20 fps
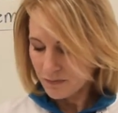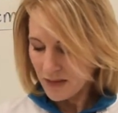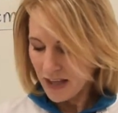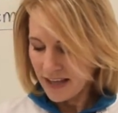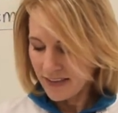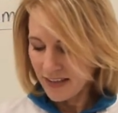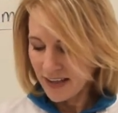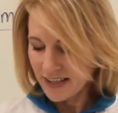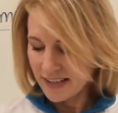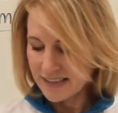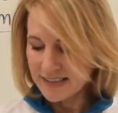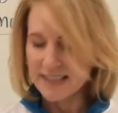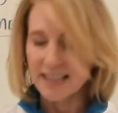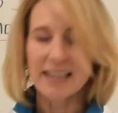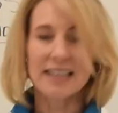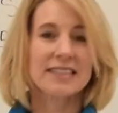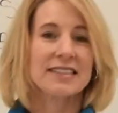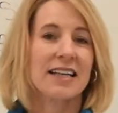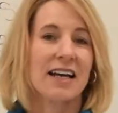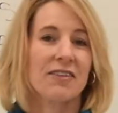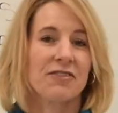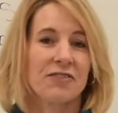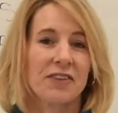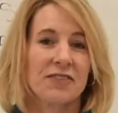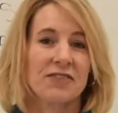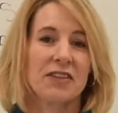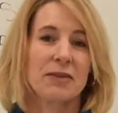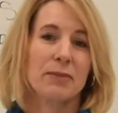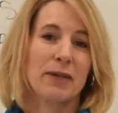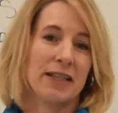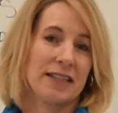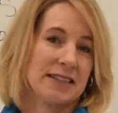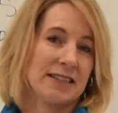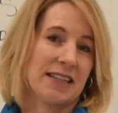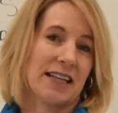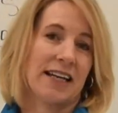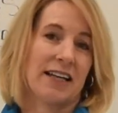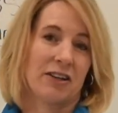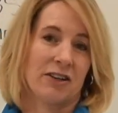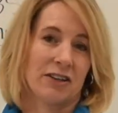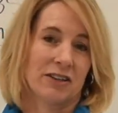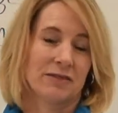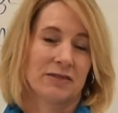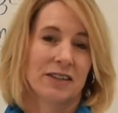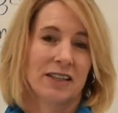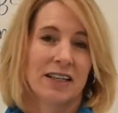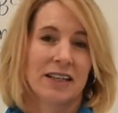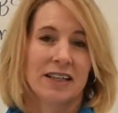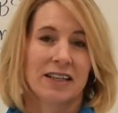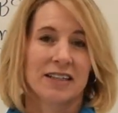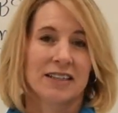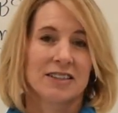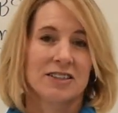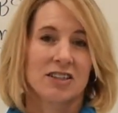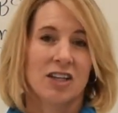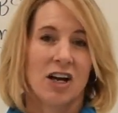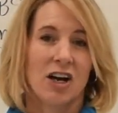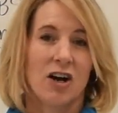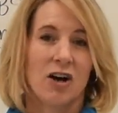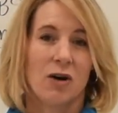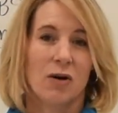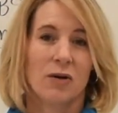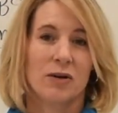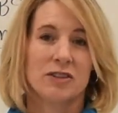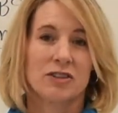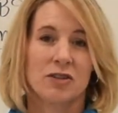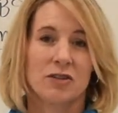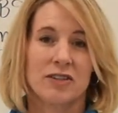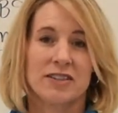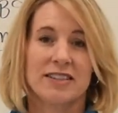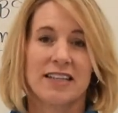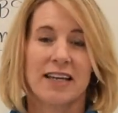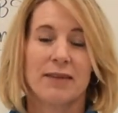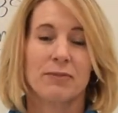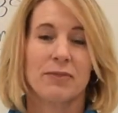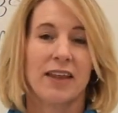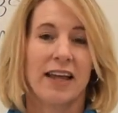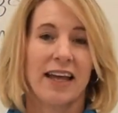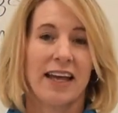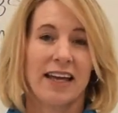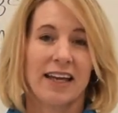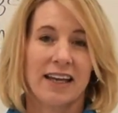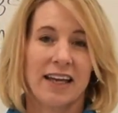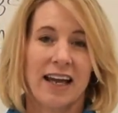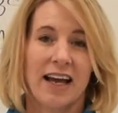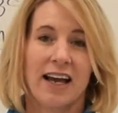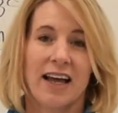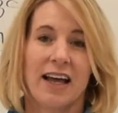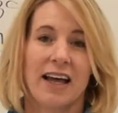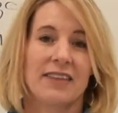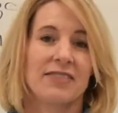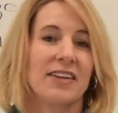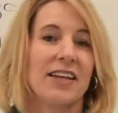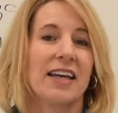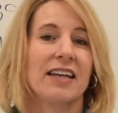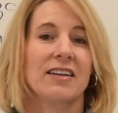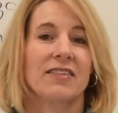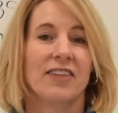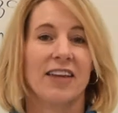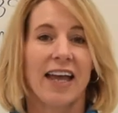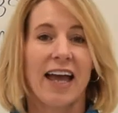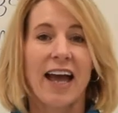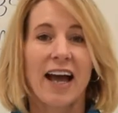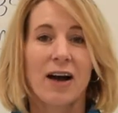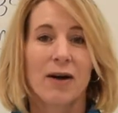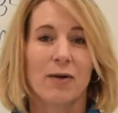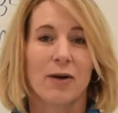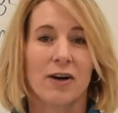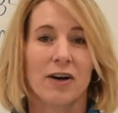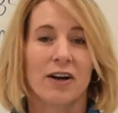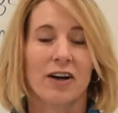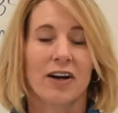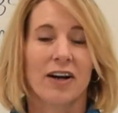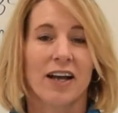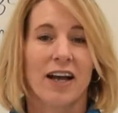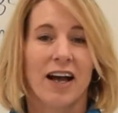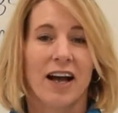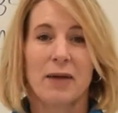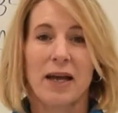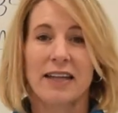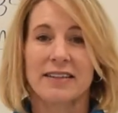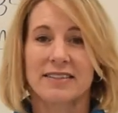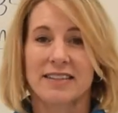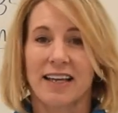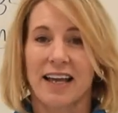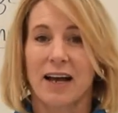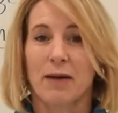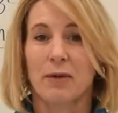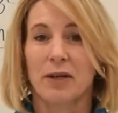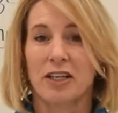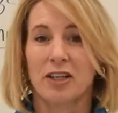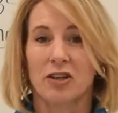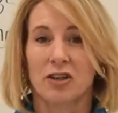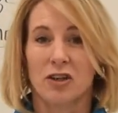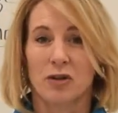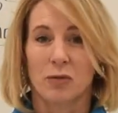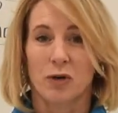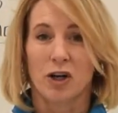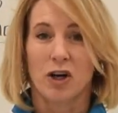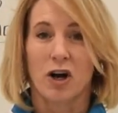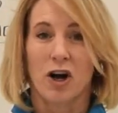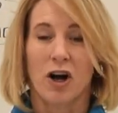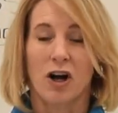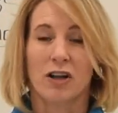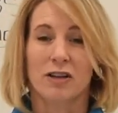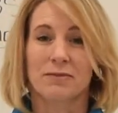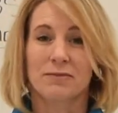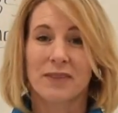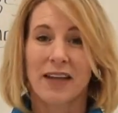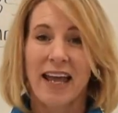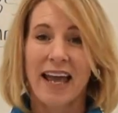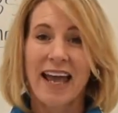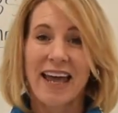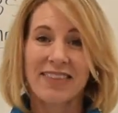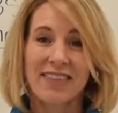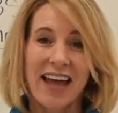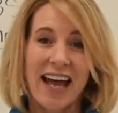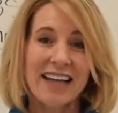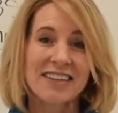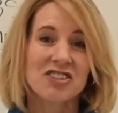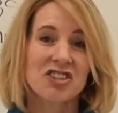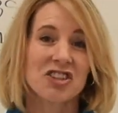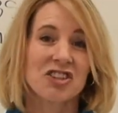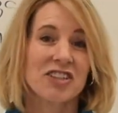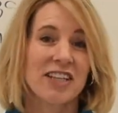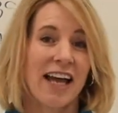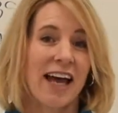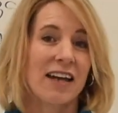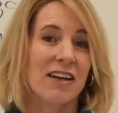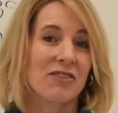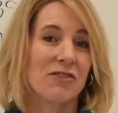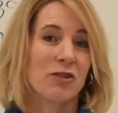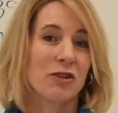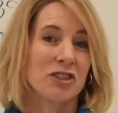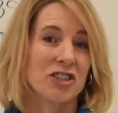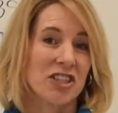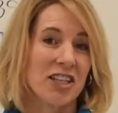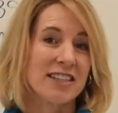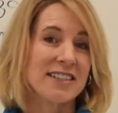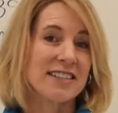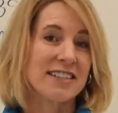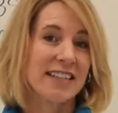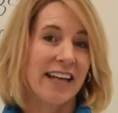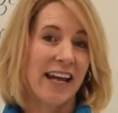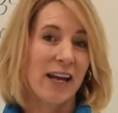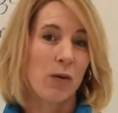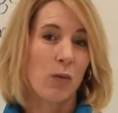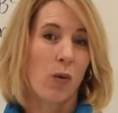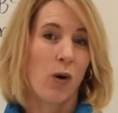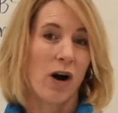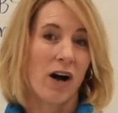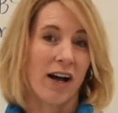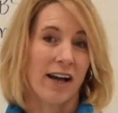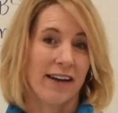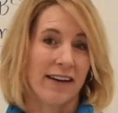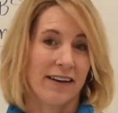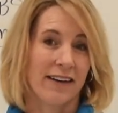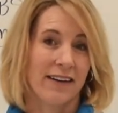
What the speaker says: And then it says 50 minutes later. So do the same thing at the end of the hour and see how many you can recall. And that's your data for just day 1.